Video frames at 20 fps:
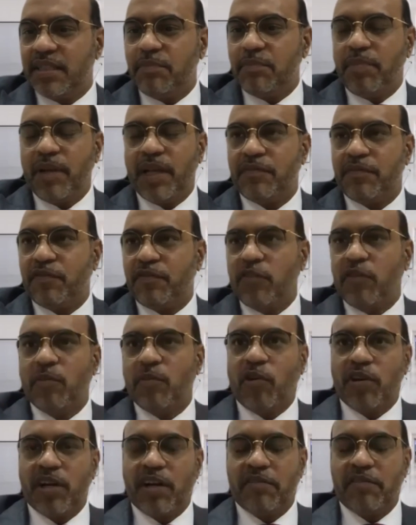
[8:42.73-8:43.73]
platform
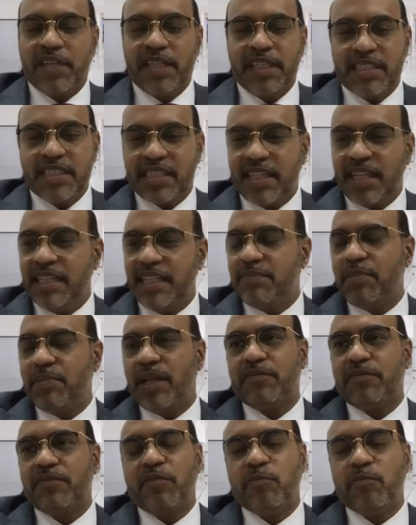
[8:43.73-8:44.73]
or our inside
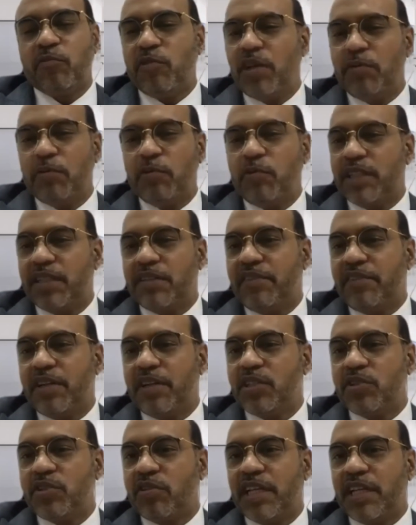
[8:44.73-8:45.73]
platform, whatever we're
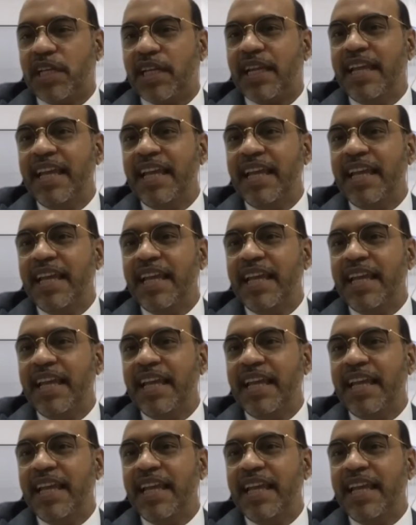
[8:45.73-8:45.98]
talking.